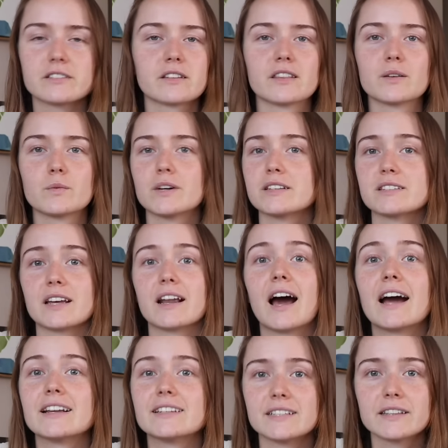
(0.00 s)
and the ones that
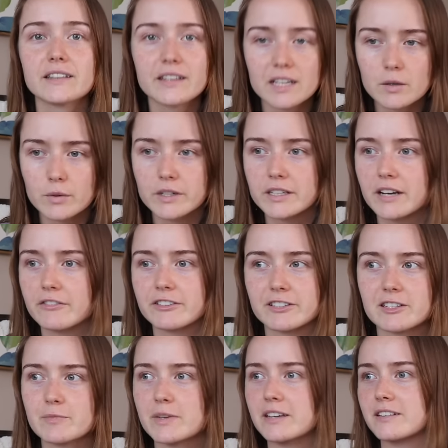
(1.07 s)
I didn't think were good
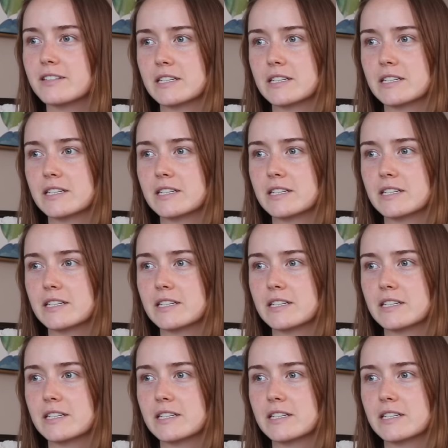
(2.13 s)
evidence because